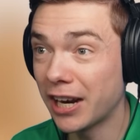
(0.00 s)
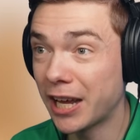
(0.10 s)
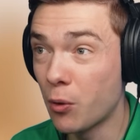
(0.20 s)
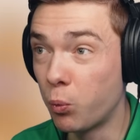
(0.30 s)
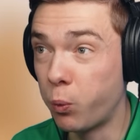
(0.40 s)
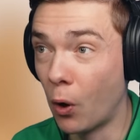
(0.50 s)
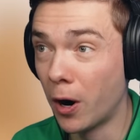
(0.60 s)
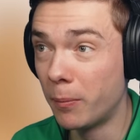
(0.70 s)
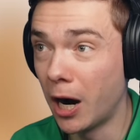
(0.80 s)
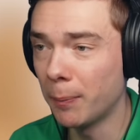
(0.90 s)
I can
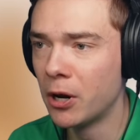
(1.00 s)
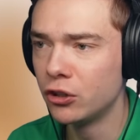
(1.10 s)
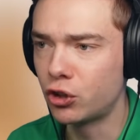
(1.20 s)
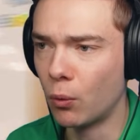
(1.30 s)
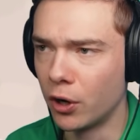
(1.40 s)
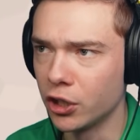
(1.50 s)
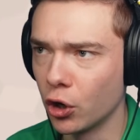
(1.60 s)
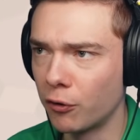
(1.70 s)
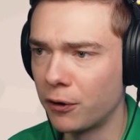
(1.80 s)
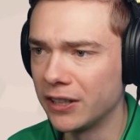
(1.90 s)
warm up. Don't worry,
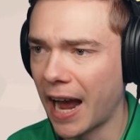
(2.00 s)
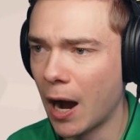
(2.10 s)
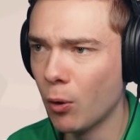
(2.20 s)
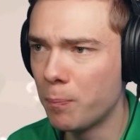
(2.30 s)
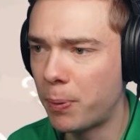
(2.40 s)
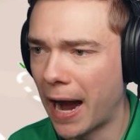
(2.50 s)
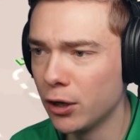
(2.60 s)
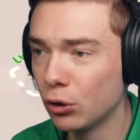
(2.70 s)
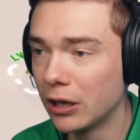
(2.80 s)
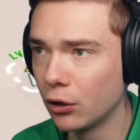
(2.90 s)
girlfriend. I will buy
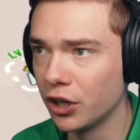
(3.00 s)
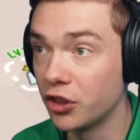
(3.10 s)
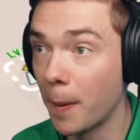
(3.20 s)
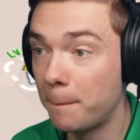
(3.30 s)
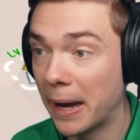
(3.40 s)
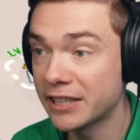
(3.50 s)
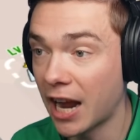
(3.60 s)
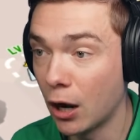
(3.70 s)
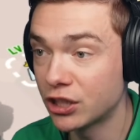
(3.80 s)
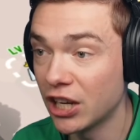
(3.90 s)
you literally the best
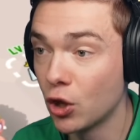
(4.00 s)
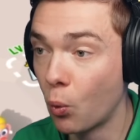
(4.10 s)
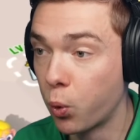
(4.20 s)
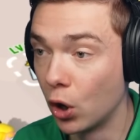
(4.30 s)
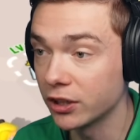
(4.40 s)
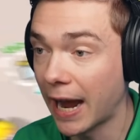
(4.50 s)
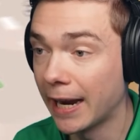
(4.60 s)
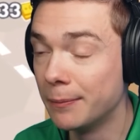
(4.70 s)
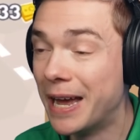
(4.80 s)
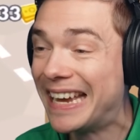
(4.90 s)
house in the world. I
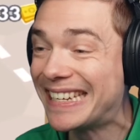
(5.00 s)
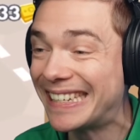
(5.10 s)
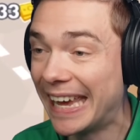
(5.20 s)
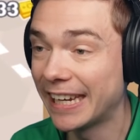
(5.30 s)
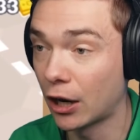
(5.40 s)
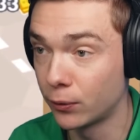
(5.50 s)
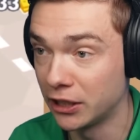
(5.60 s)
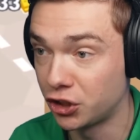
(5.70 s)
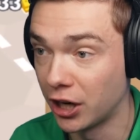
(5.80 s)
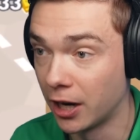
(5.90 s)
am giga
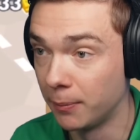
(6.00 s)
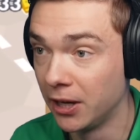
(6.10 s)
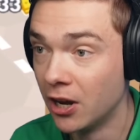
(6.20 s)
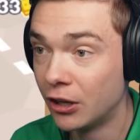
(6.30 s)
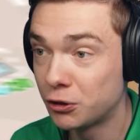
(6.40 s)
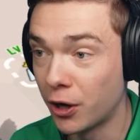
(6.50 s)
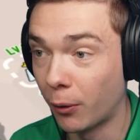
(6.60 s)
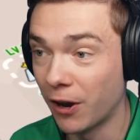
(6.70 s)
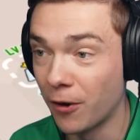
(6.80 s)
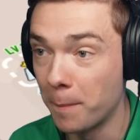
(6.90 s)
rich, you hear me? So now
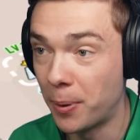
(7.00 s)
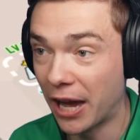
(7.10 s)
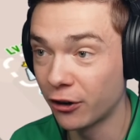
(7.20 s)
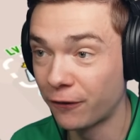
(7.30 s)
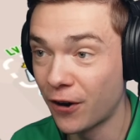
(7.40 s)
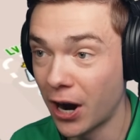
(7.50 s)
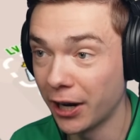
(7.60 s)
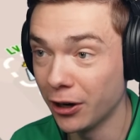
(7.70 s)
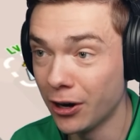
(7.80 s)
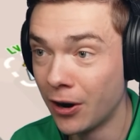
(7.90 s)
we have a better
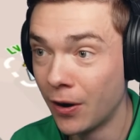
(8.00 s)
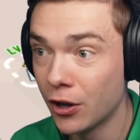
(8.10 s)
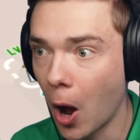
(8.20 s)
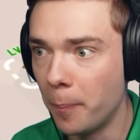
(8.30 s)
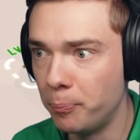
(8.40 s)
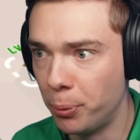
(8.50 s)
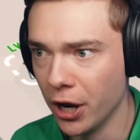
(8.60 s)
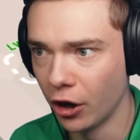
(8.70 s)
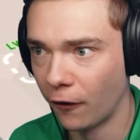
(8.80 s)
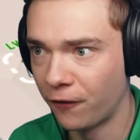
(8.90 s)
fire, a
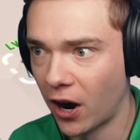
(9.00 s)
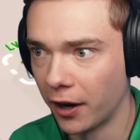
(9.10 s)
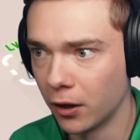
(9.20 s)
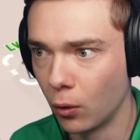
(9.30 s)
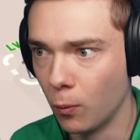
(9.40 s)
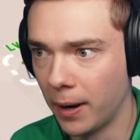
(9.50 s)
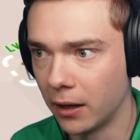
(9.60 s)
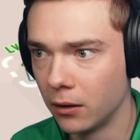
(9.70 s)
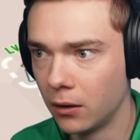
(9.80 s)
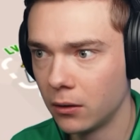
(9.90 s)
bigger fire. Oh,
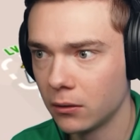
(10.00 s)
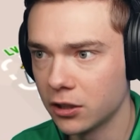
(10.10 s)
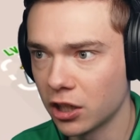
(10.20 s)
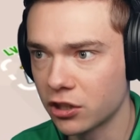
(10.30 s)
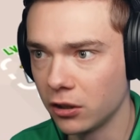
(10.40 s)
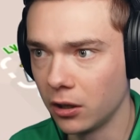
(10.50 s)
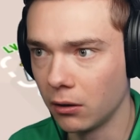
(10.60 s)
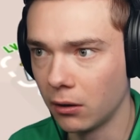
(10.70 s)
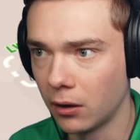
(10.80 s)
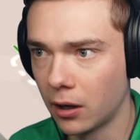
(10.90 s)
man. That's actually a
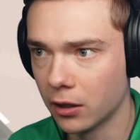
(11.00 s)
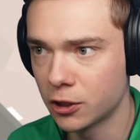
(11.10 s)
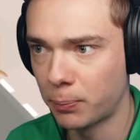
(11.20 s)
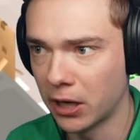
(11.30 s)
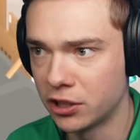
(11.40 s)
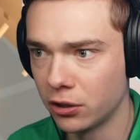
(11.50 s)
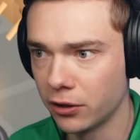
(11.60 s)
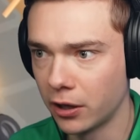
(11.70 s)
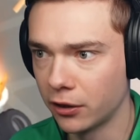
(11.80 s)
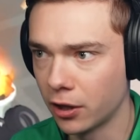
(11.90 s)
lot spicier
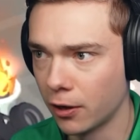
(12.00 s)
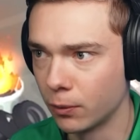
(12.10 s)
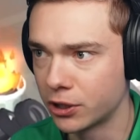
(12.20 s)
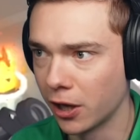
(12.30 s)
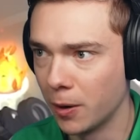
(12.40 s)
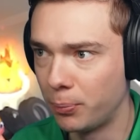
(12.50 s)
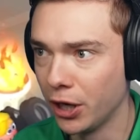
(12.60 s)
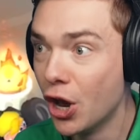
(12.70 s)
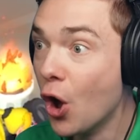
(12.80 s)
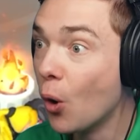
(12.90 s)
than I thought it was gonna be.